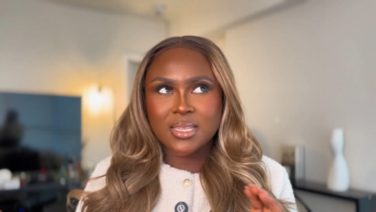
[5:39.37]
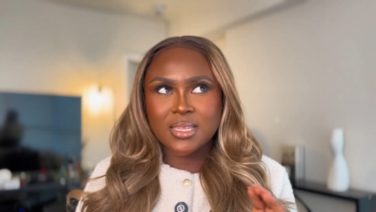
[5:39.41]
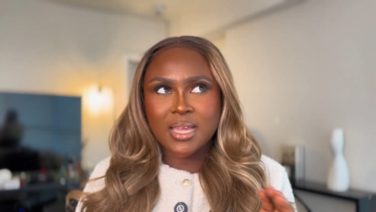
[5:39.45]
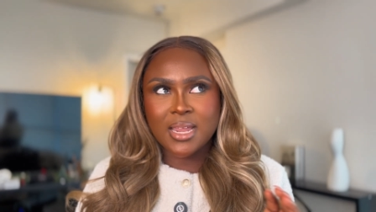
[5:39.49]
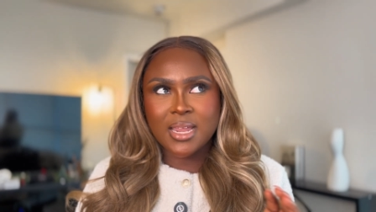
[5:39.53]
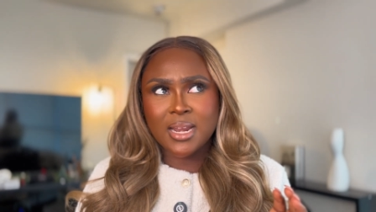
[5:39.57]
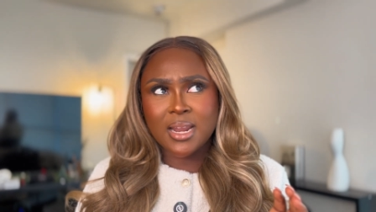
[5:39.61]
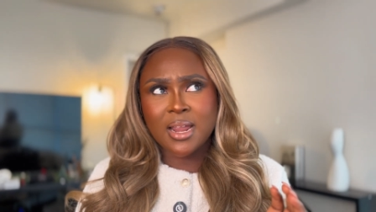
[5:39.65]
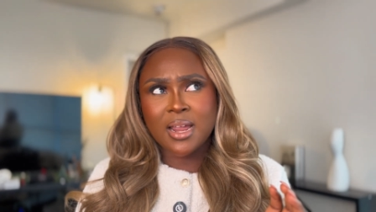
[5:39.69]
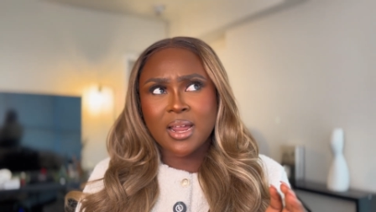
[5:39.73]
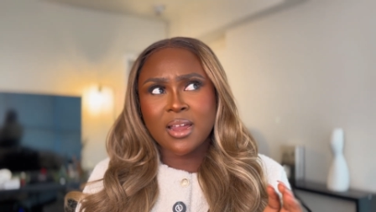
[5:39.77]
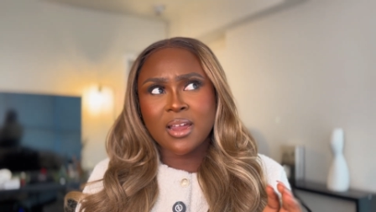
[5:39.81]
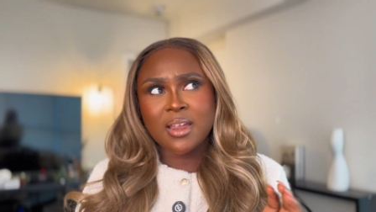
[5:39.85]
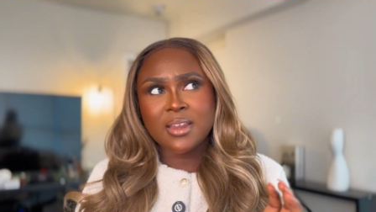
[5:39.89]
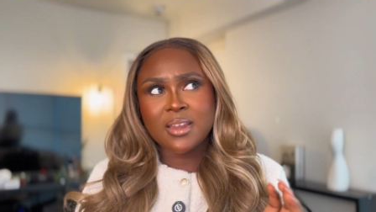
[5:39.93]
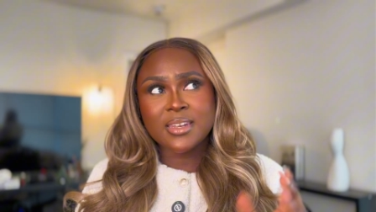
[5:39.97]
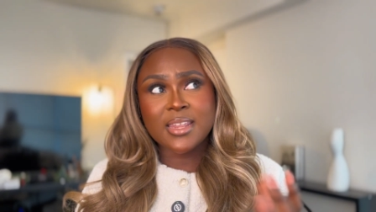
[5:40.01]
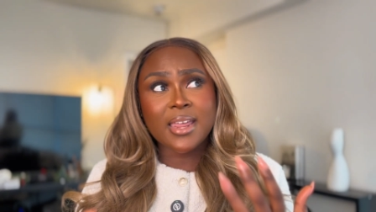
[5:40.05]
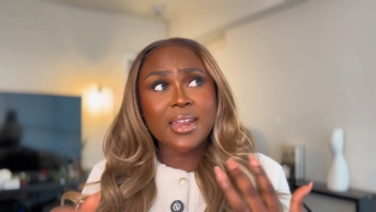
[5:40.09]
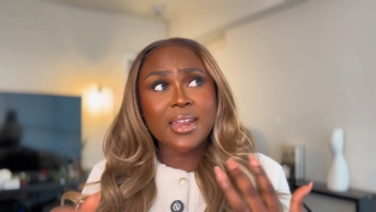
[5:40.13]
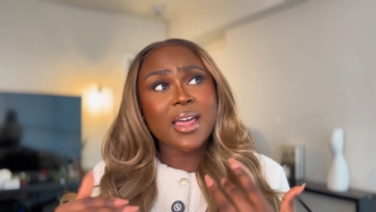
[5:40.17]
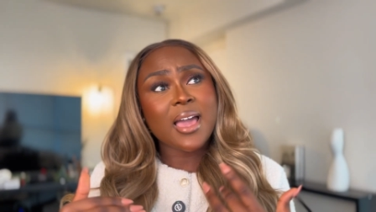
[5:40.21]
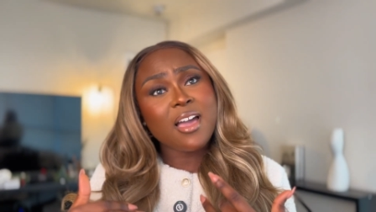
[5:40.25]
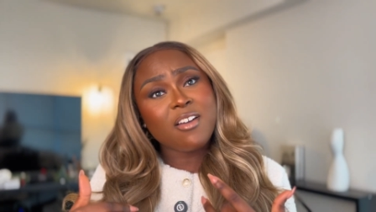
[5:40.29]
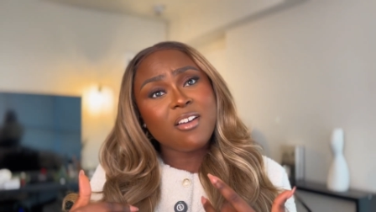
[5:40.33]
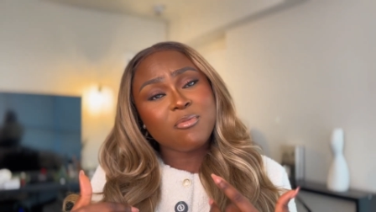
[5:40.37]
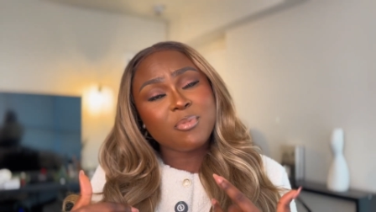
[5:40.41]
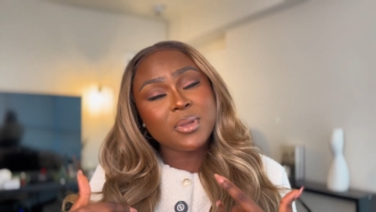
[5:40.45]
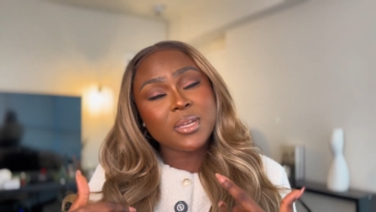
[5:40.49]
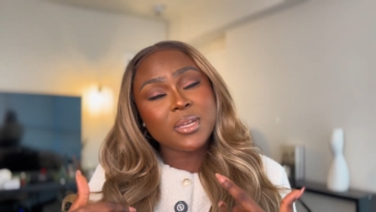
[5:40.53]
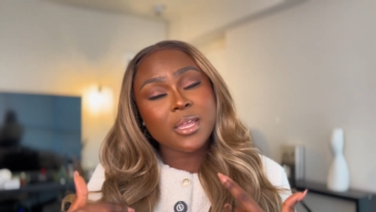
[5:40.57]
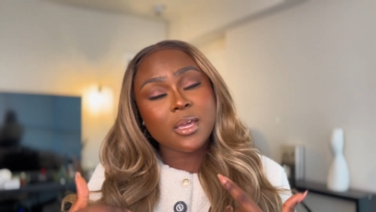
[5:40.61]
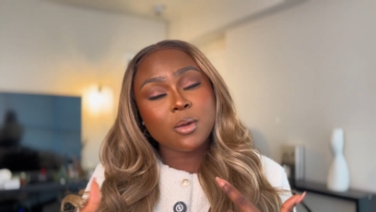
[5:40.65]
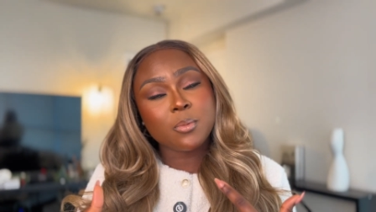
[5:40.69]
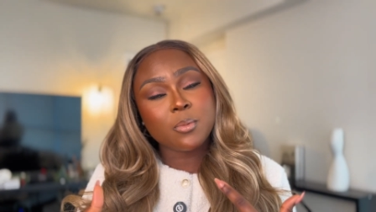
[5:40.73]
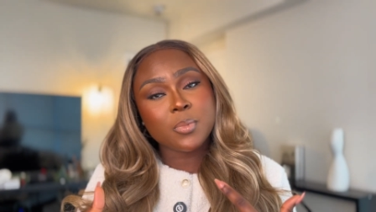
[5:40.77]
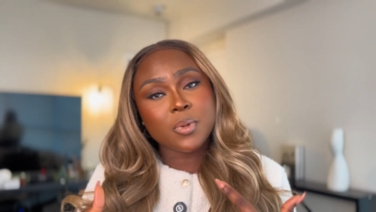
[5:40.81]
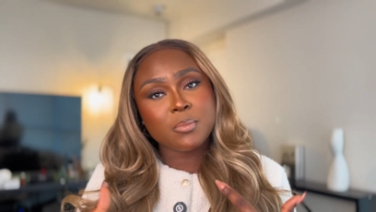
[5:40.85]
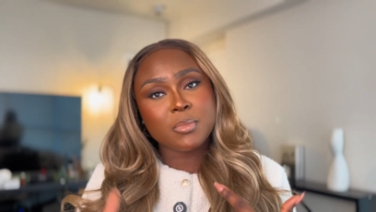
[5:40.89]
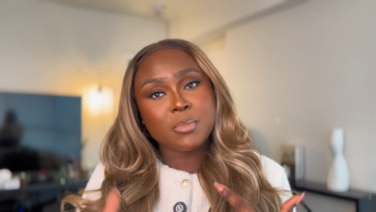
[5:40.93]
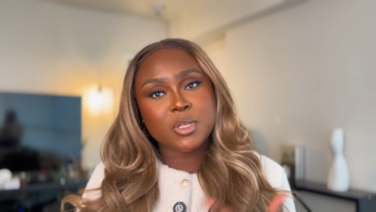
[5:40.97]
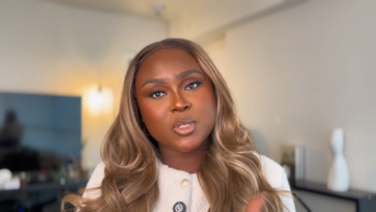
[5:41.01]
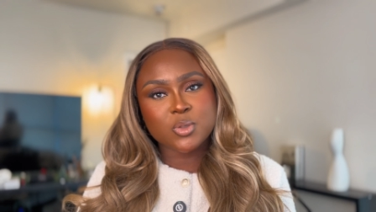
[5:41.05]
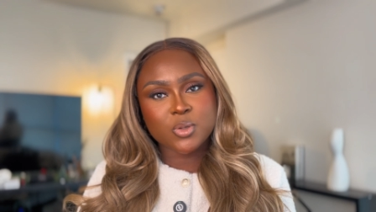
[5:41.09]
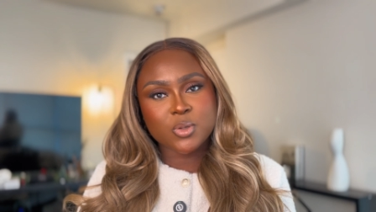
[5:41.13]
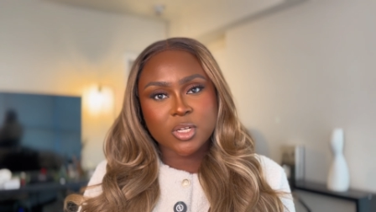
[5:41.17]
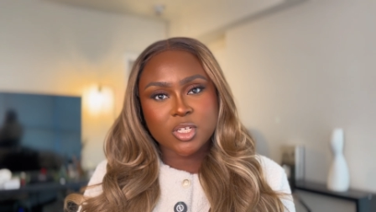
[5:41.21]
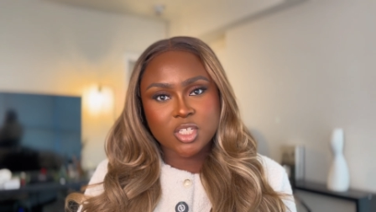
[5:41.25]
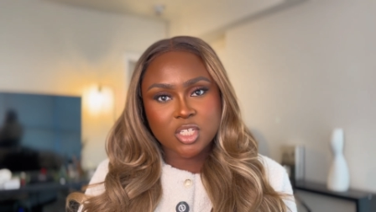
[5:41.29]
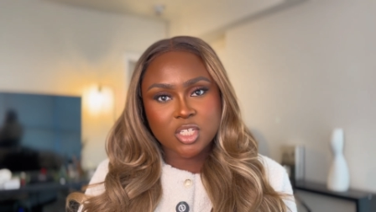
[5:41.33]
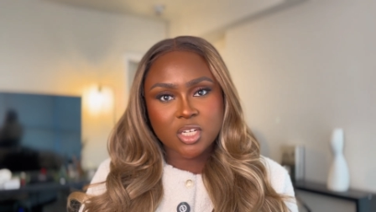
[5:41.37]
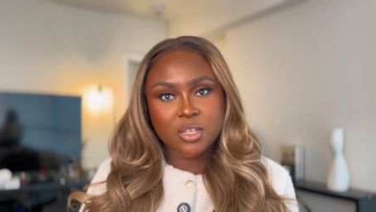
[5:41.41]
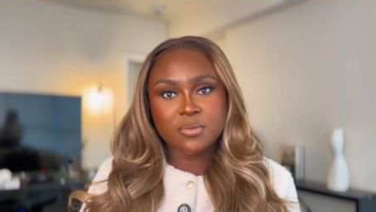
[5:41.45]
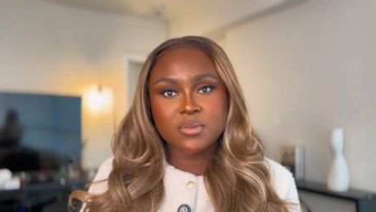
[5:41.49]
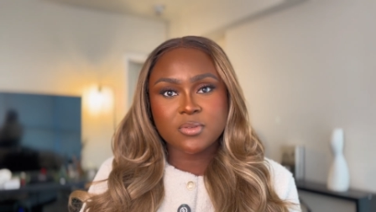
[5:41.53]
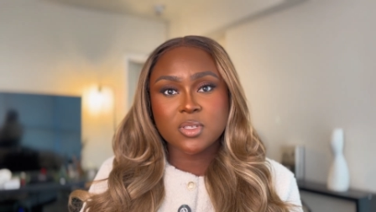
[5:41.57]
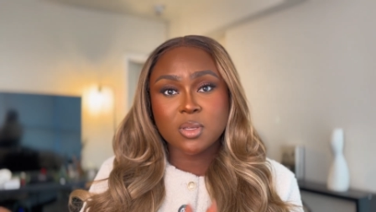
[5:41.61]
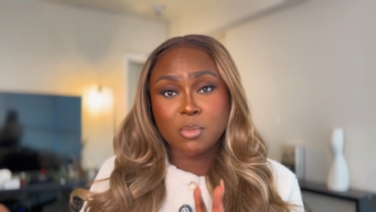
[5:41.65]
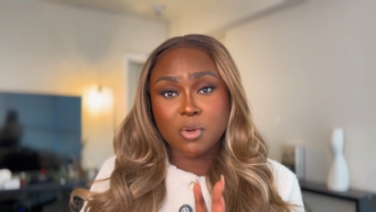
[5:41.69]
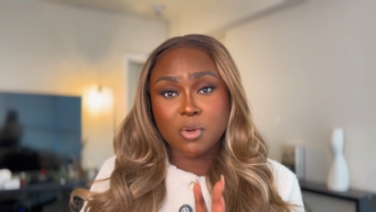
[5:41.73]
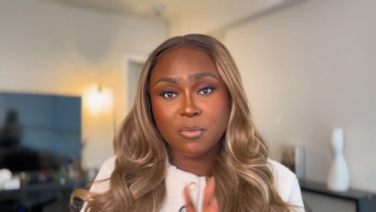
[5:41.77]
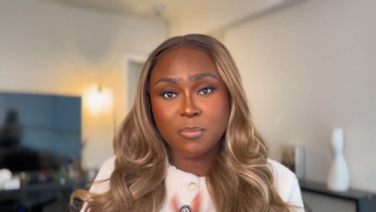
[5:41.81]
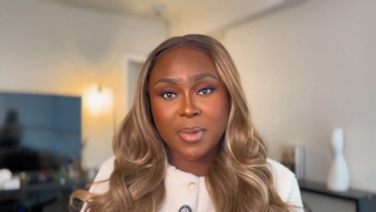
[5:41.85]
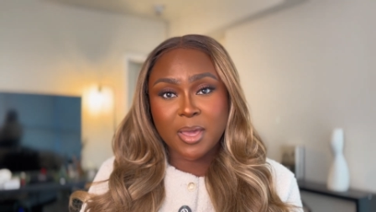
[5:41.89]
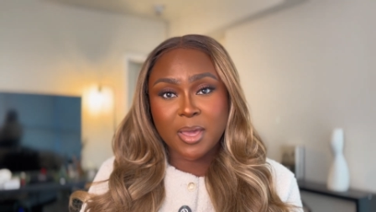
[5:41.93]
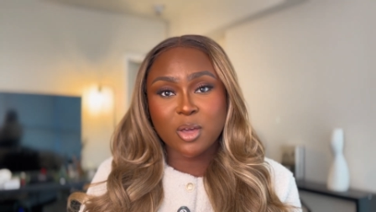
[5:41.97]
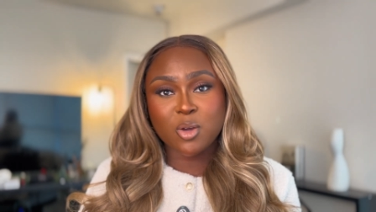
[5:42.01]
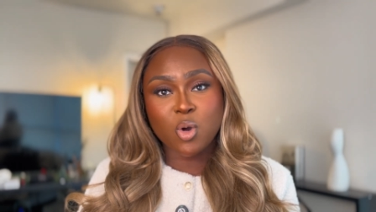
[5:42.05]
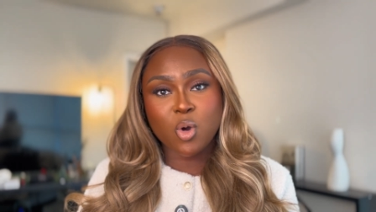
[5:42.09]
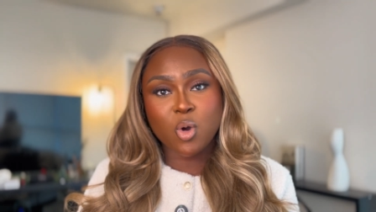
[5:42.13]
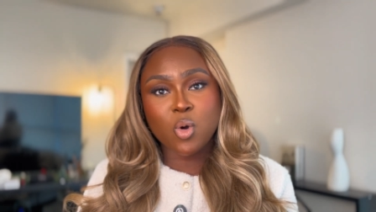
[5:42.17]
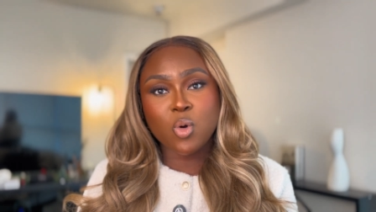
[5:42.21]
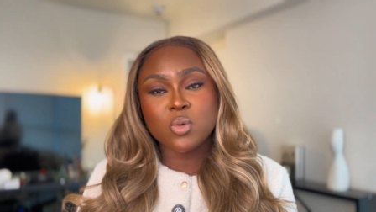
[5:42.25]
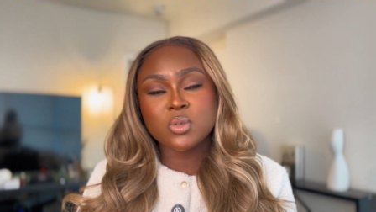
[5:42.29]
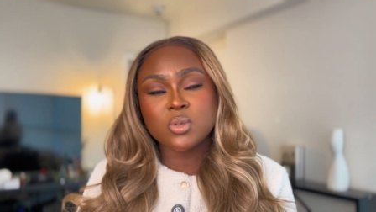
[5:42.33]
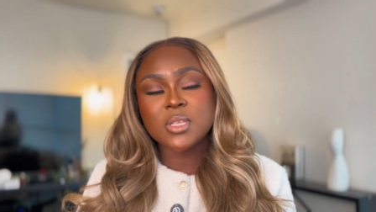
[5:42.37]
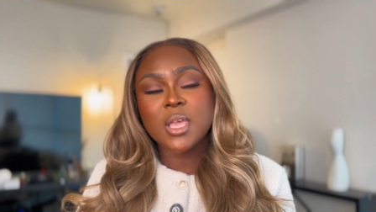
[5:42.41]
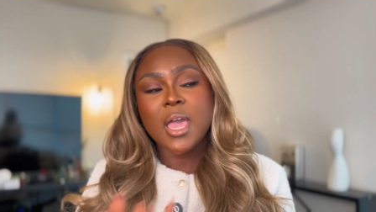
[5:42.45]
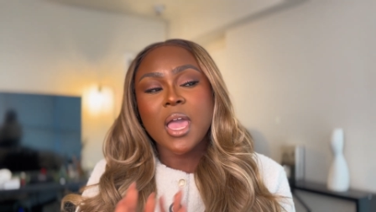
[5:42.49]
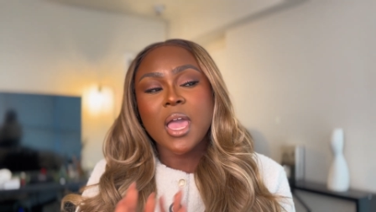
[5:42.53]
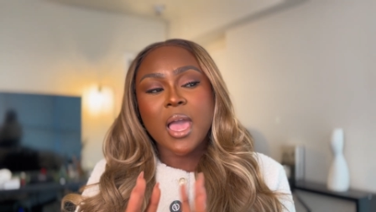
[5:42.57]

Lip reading: that have been helping me to achieve some of my goals.